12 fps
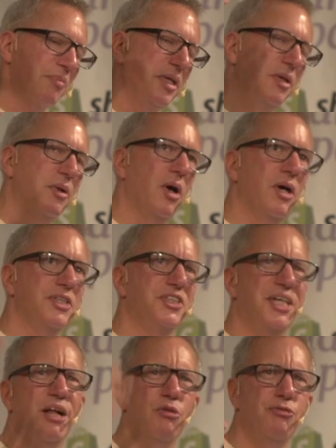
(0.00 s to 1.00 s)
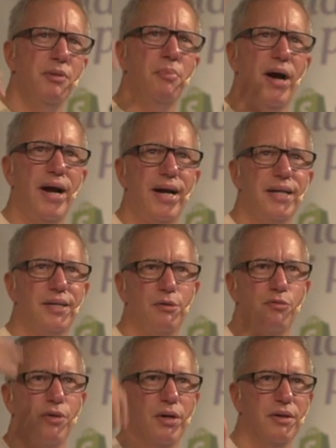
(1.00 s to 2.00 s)
you got a selfie back
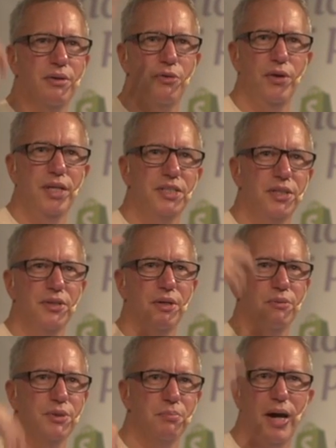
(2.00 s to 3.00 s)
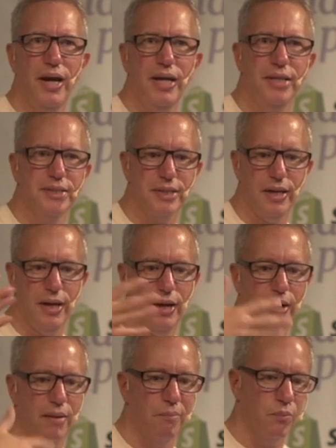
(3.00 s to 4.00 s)
of the creature that was made
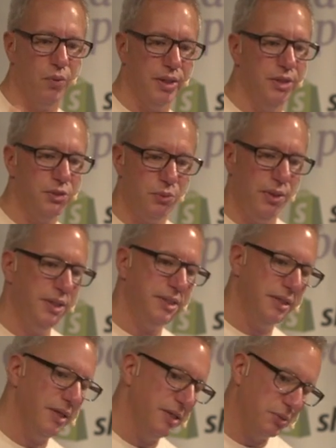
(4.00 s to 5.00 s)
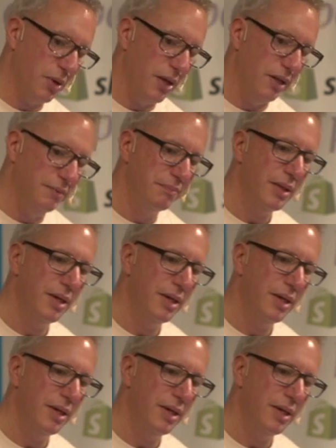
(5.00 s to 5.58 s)
when you tweeted it as well.